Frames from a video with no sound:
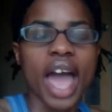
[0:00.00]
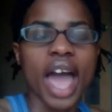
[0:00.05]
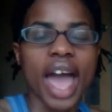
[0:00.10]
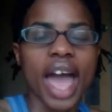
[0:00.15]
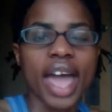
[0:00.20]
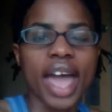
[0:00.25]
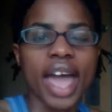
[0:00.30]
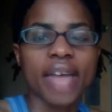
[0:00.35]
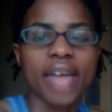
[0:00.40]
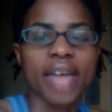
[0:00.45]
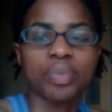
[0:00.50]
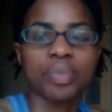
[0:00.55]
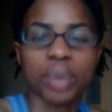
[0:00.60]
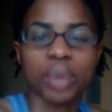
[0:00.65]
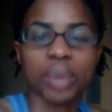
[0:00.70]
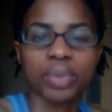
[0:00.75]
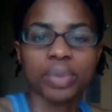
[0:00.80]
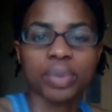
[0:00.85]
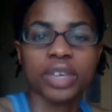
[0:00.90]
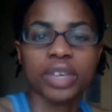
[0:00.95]
And
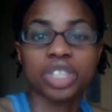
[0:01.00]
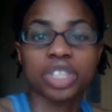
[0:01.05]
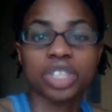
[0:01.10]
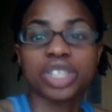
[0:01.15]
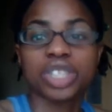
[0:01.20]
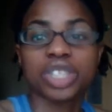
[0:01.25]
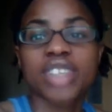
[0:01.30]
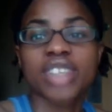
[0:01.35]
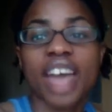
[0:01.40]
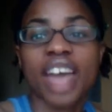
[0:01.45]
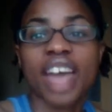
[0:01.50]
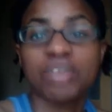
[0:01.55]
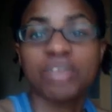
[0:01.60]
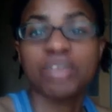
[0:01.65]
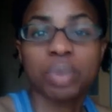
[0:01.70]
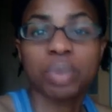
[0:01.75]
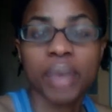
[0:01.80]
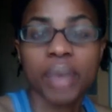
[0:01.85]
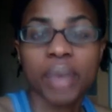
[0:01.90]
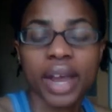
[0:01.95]
preparation is have it
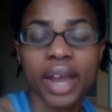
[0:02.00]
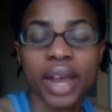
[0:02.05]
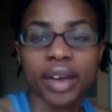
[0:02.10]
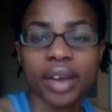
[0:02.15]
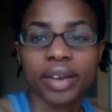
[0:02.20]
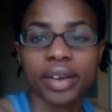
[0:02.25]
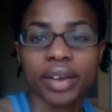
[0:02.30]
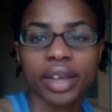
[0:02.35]
prepared.